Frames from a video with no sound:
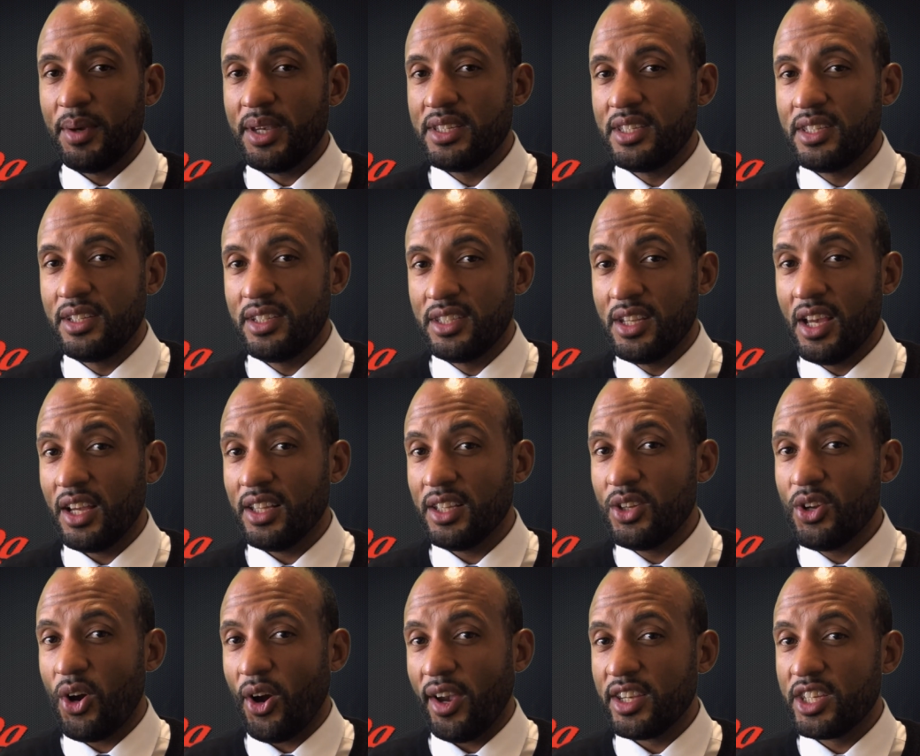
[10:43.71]
He's
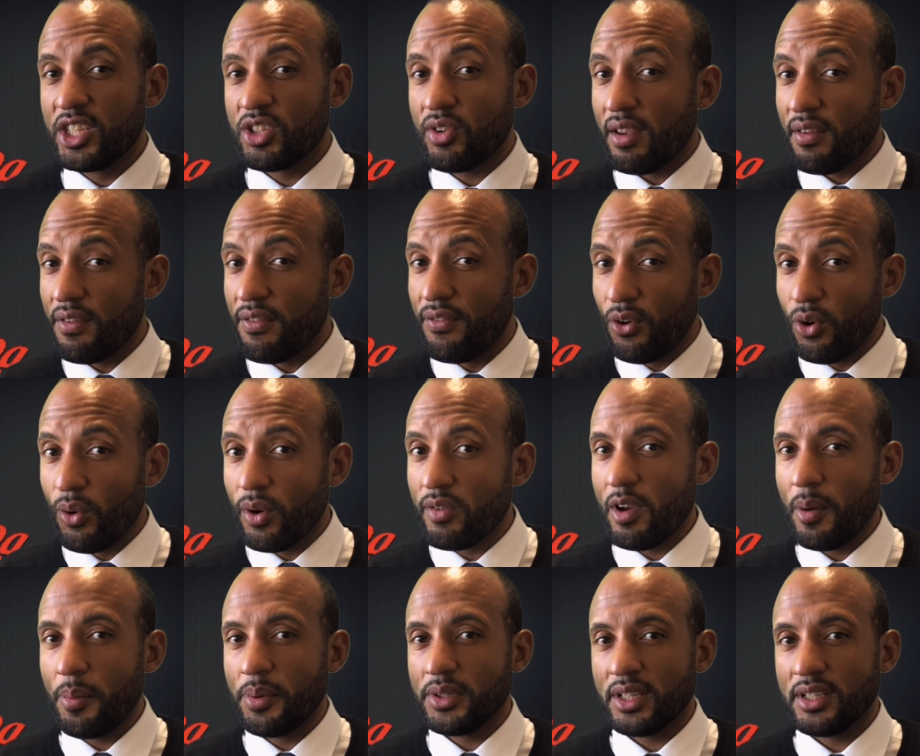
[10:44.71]
certainly not a
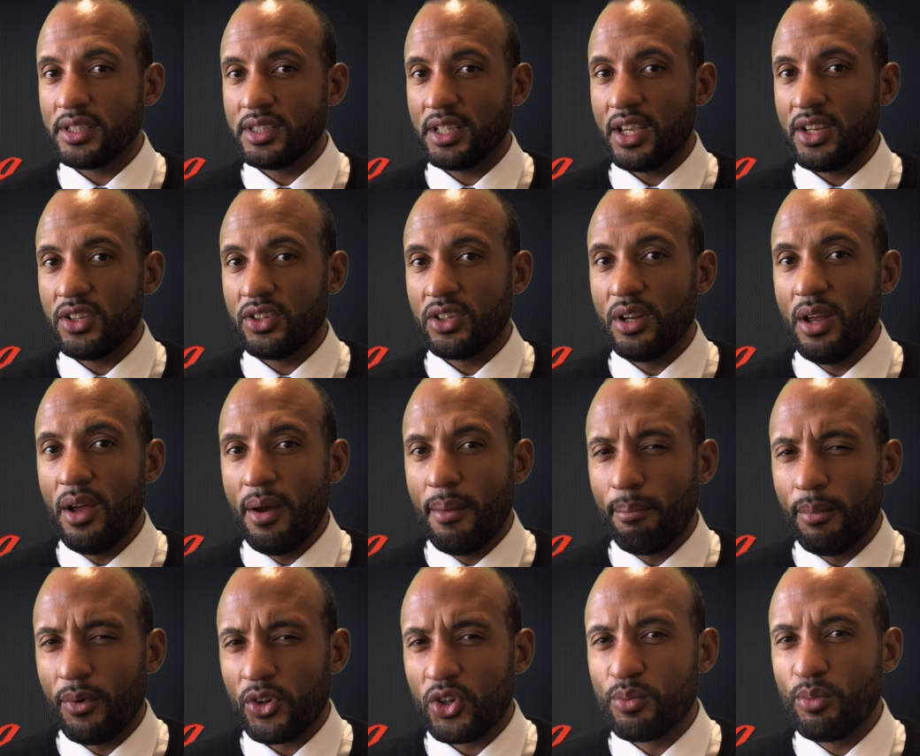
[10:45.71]
straightforward representation,
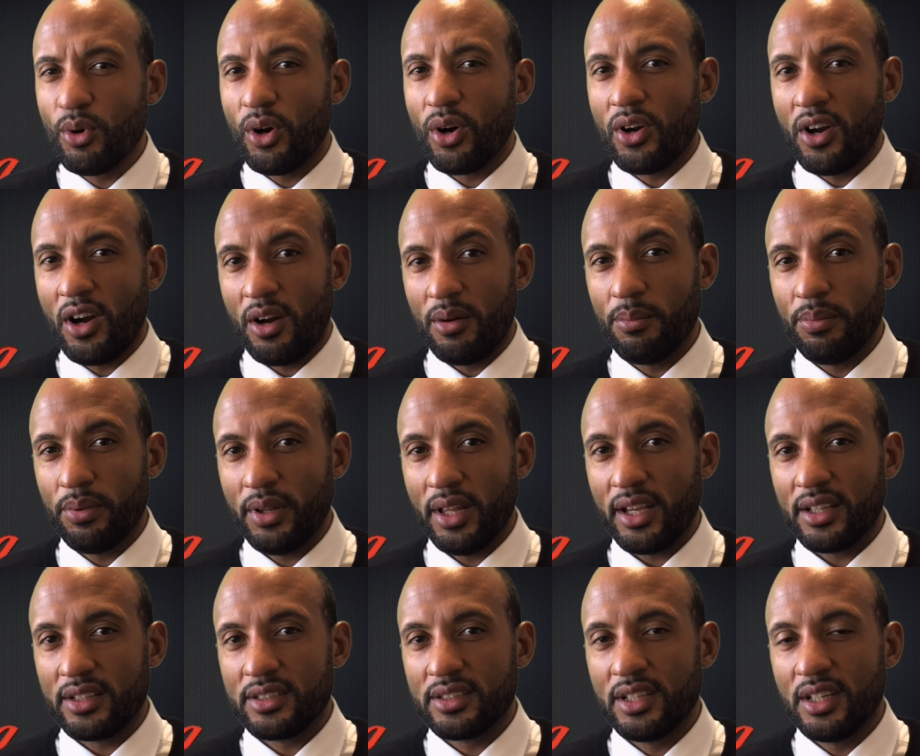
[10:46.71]
much more
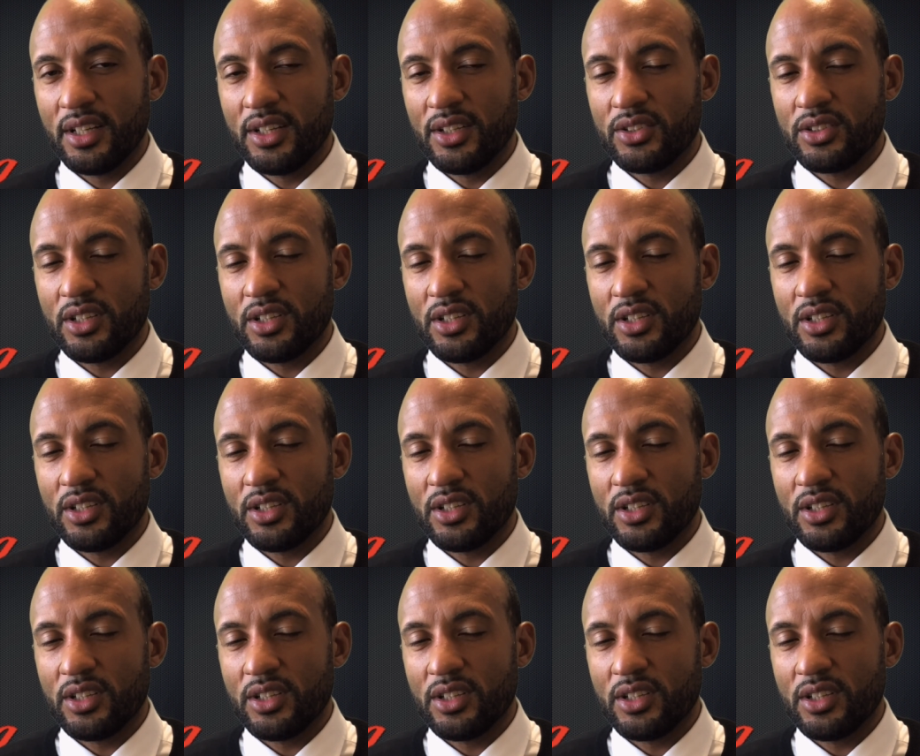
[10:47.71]
complex.